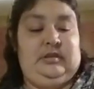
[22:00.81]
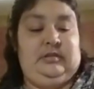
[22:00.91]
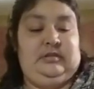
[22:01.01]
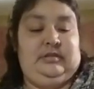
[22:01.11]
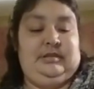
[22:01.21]

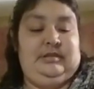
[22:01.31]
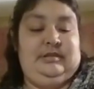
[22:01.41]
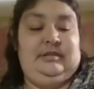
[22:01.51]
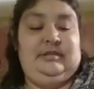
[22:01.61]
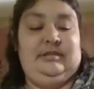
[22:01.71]
look,
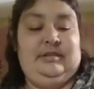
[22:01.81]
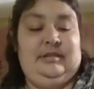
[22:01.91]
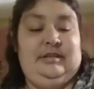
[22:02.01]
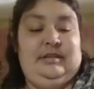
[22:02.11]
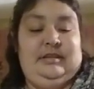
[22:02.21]

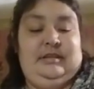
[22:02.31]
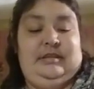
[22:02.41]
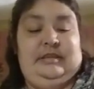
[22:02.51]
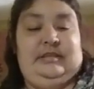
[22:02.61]
this